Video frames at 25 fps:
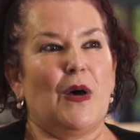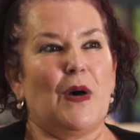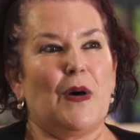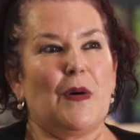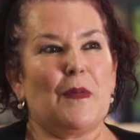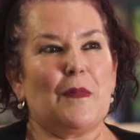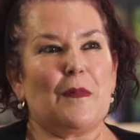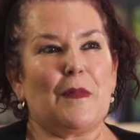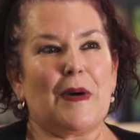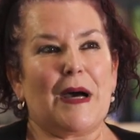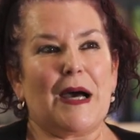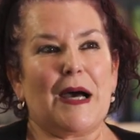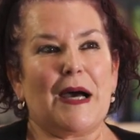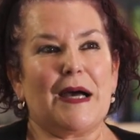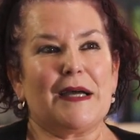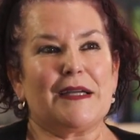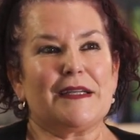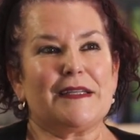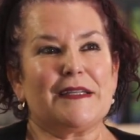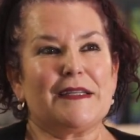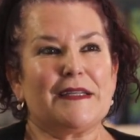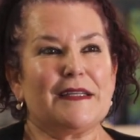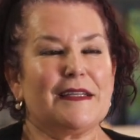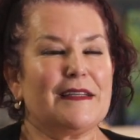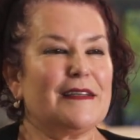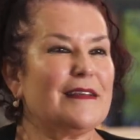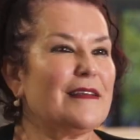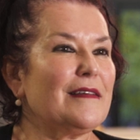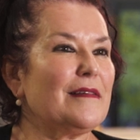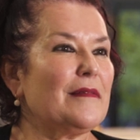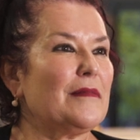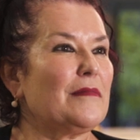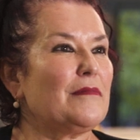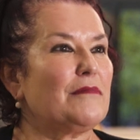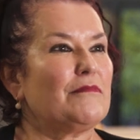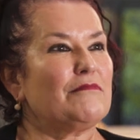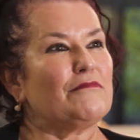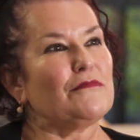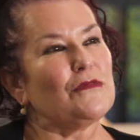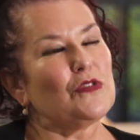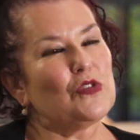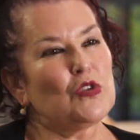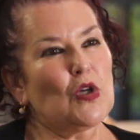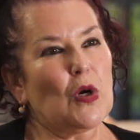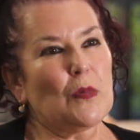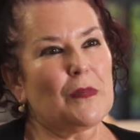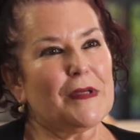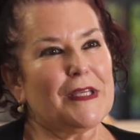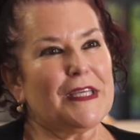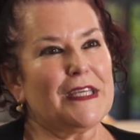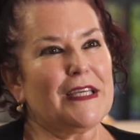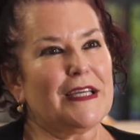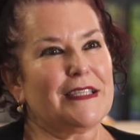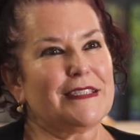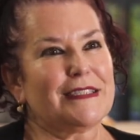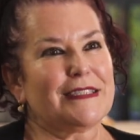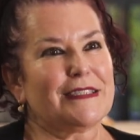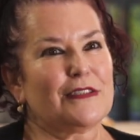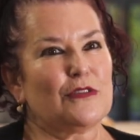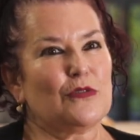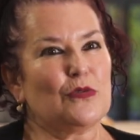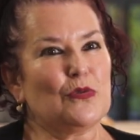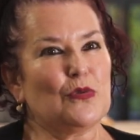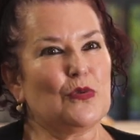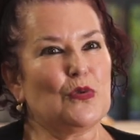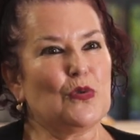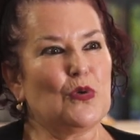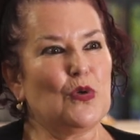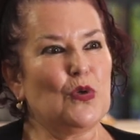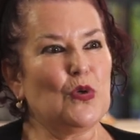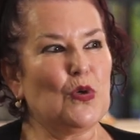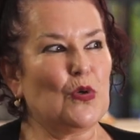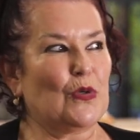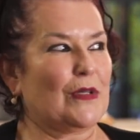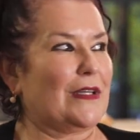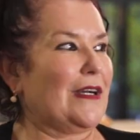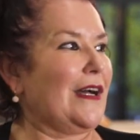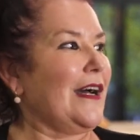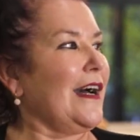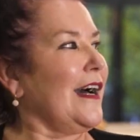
My job here is to look